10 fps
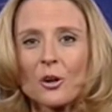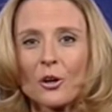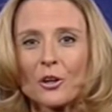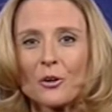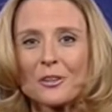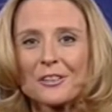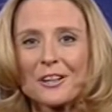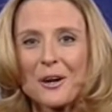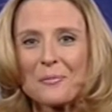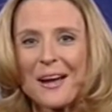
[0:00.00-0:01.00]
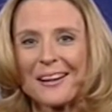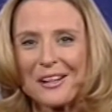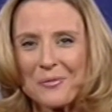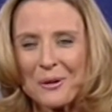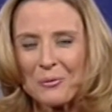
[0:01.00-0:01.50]
are going to come at
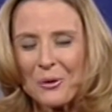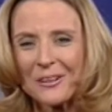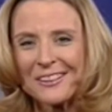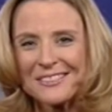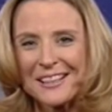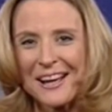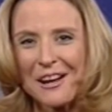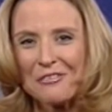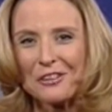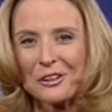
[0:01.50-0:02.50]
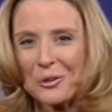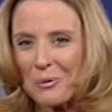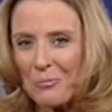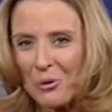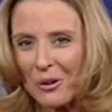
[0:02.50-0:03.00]
him and want to have a little
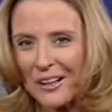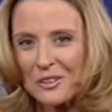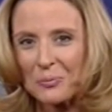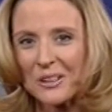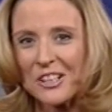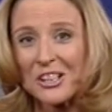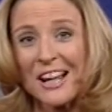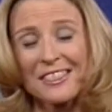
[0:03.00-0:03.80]
bit more explanation.